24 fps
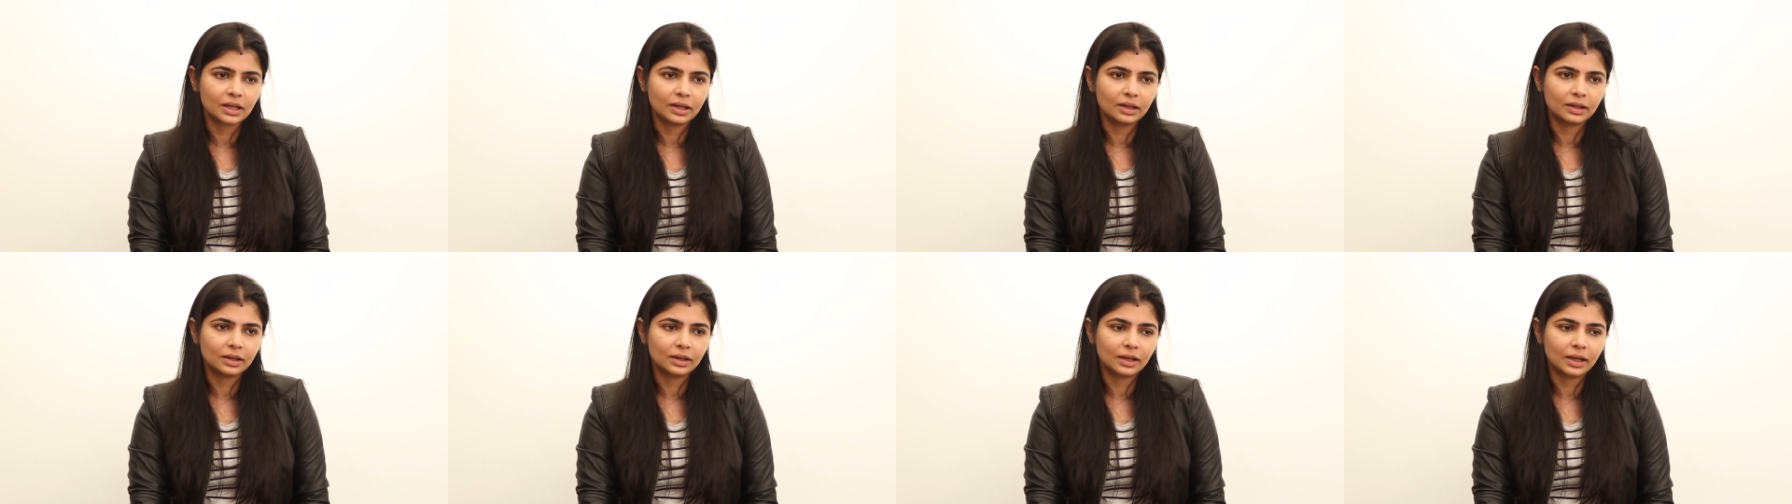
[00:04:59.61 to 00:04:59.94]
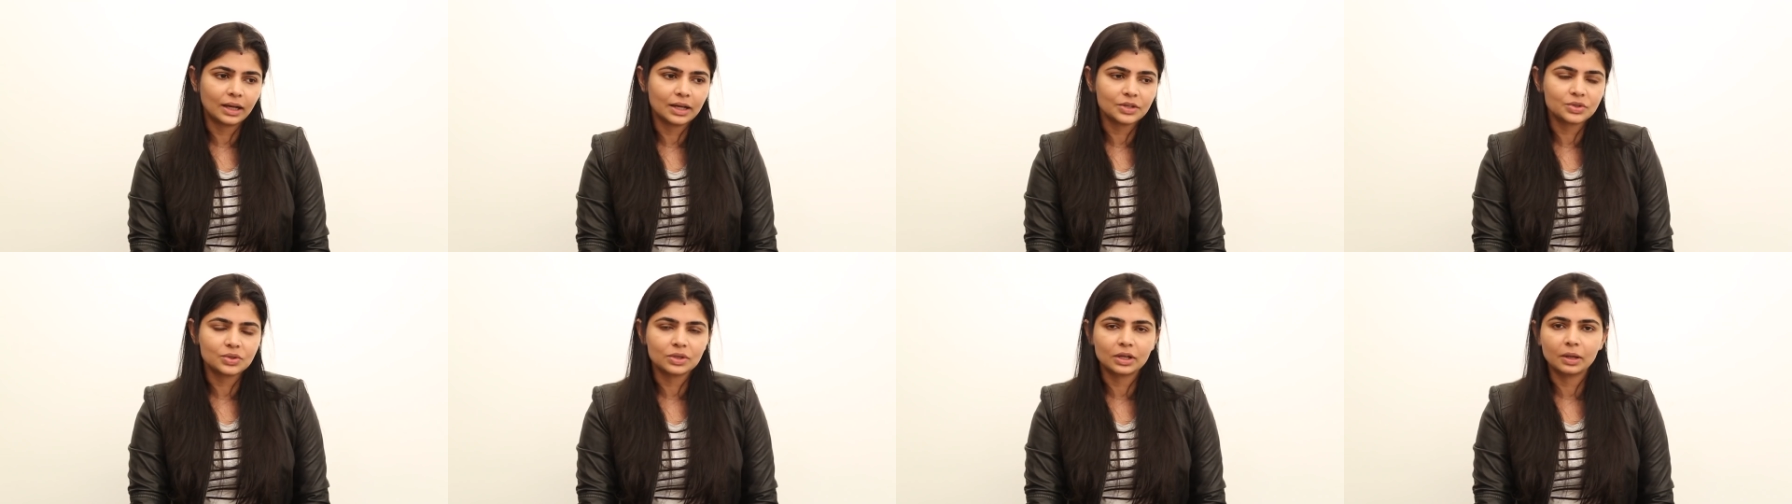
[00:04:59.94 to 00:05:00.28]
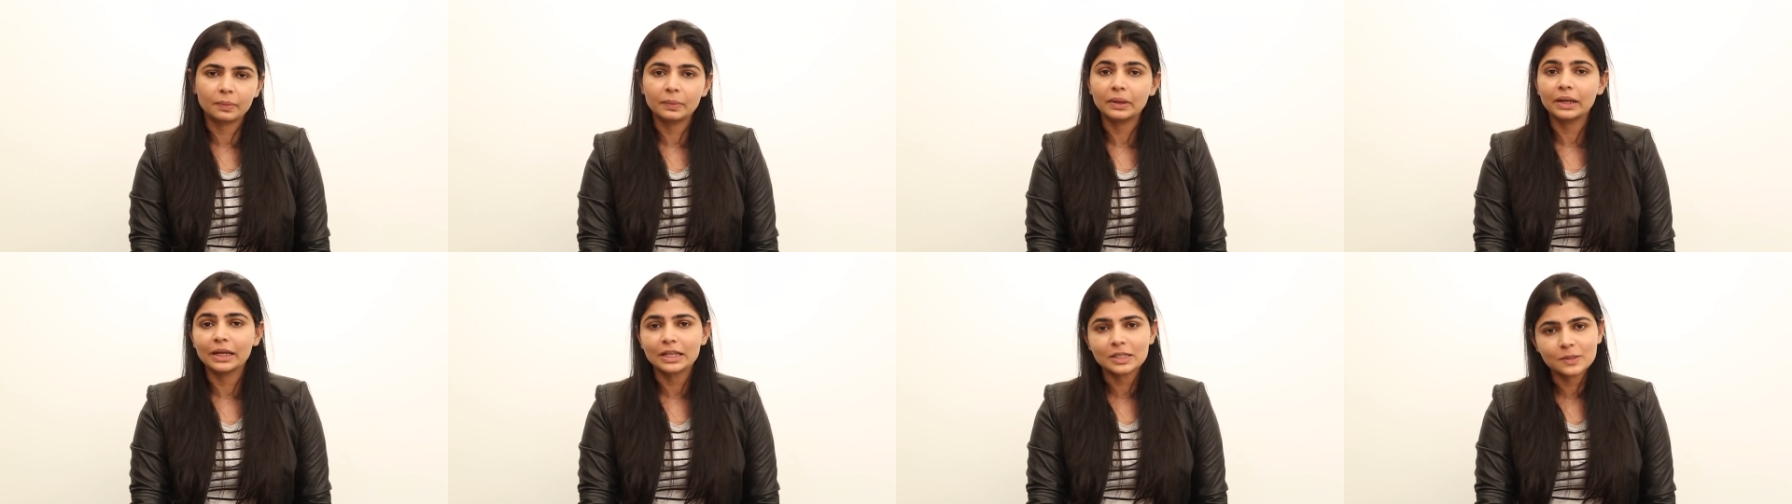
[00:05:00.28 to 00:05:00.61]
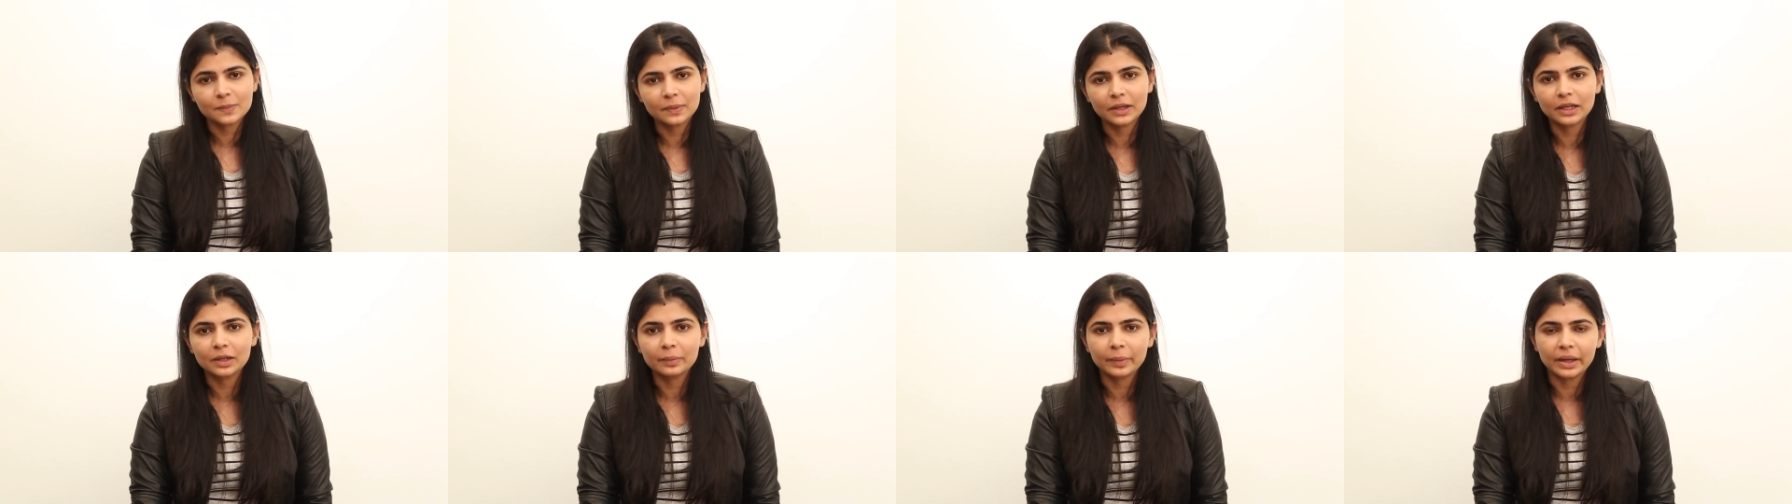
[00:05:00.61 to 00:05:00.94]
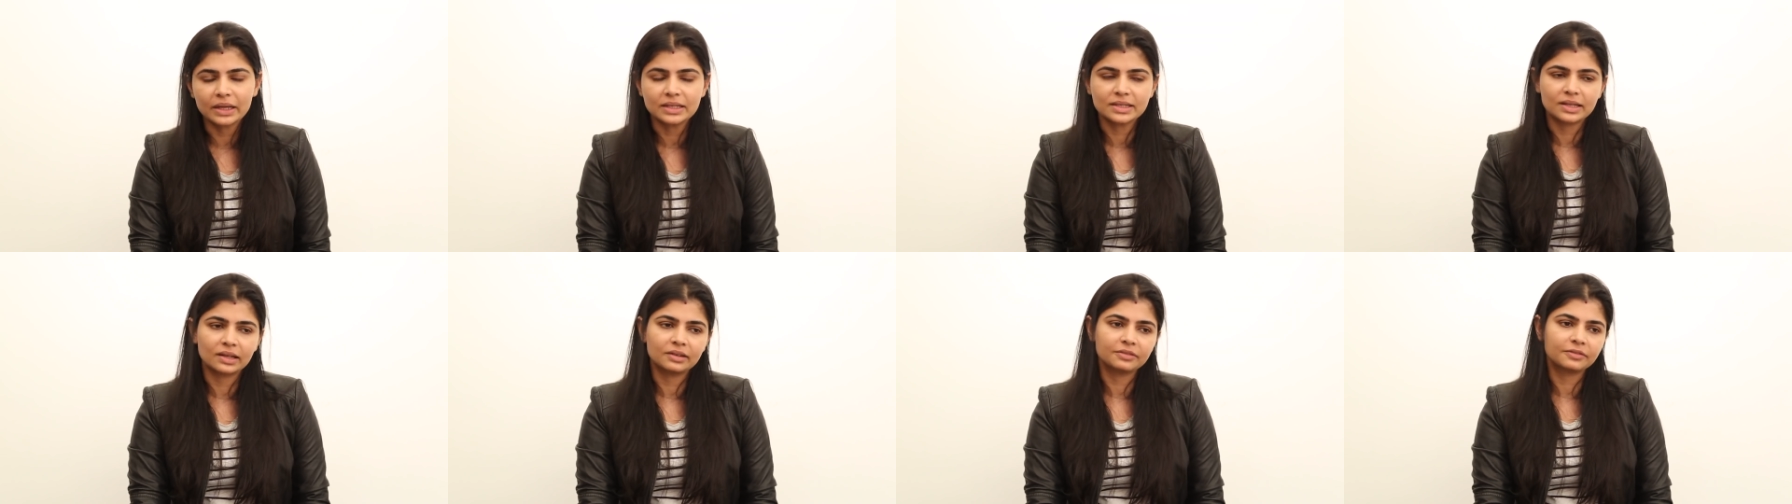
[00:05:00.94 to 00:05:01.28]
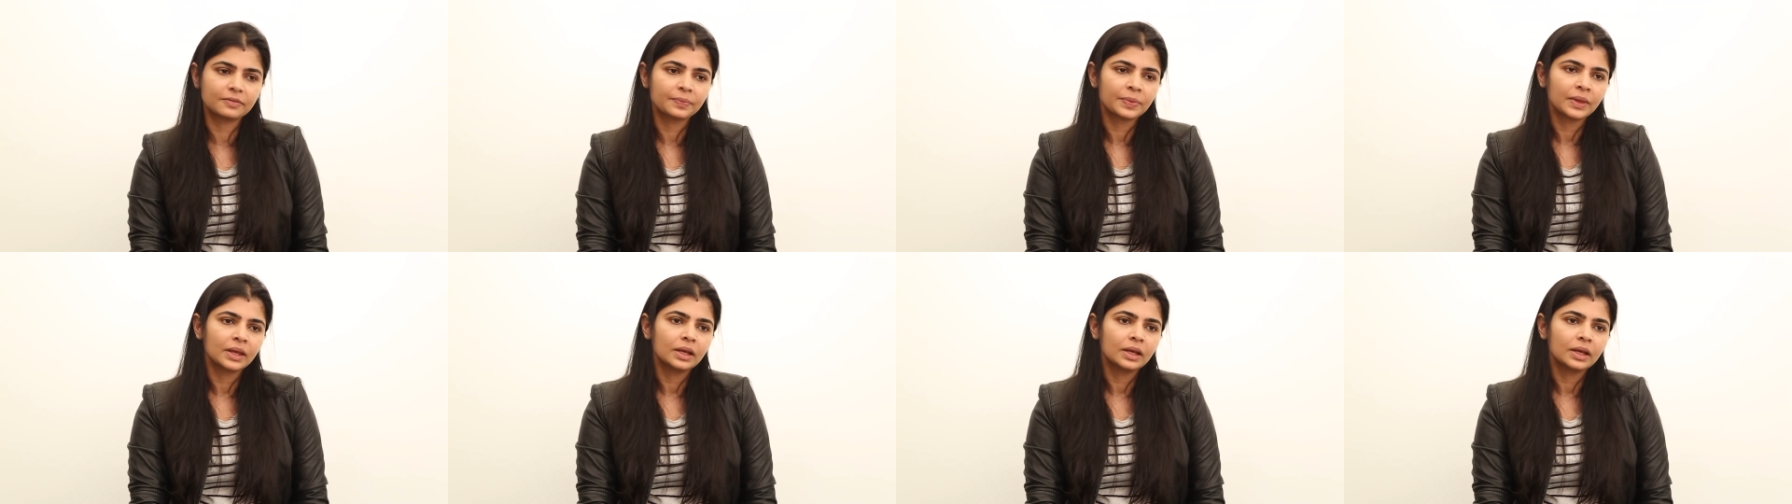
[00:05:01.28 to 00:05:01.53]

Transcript: asked to come and explain myself.